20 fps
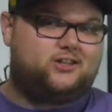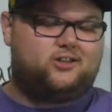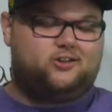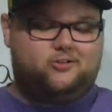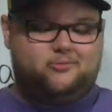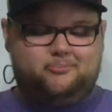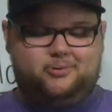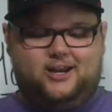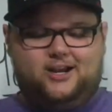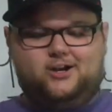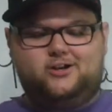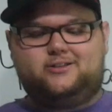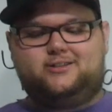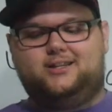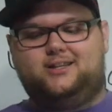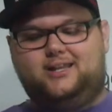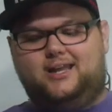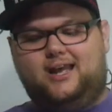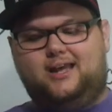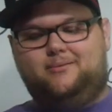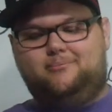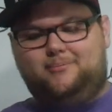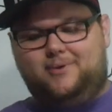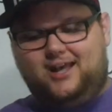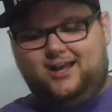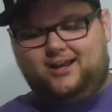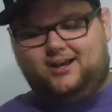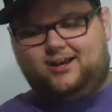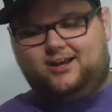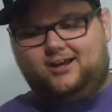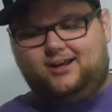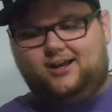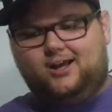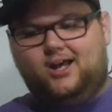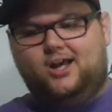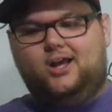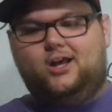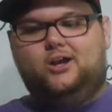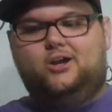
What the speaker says: compared to Yanmega,